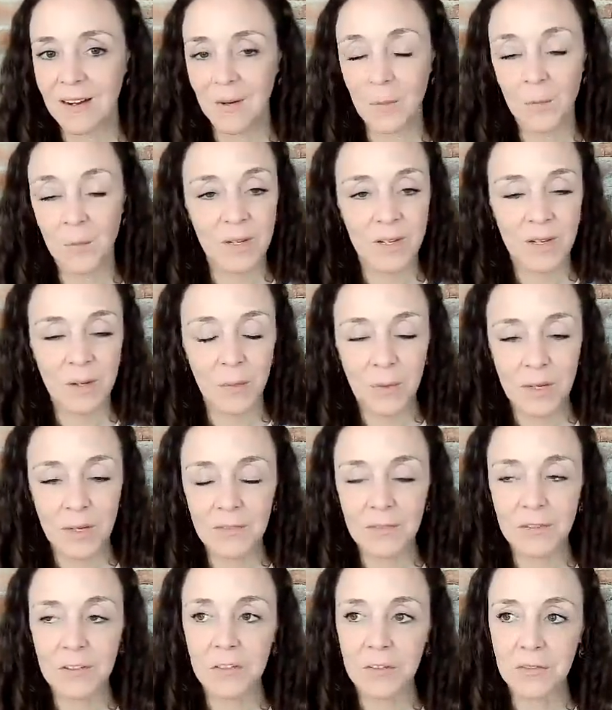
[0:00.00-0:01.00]

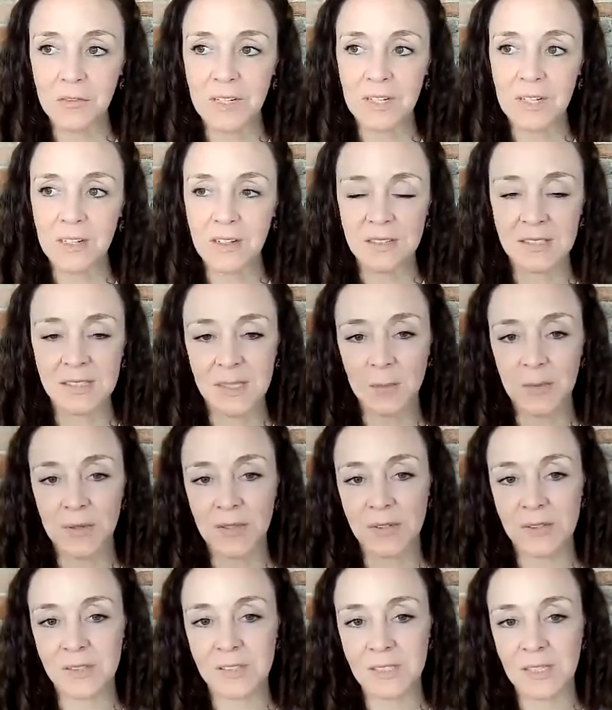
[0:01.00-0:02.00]
whenever you realize some of
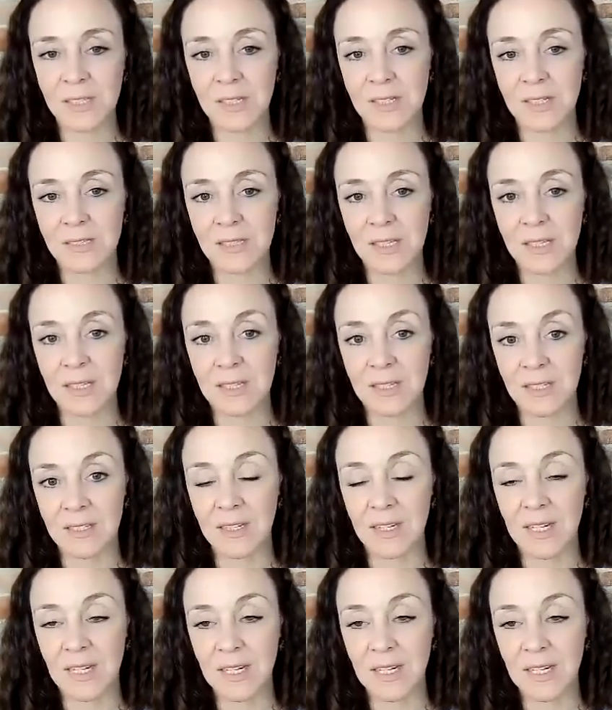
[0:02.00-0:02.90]
those things, it can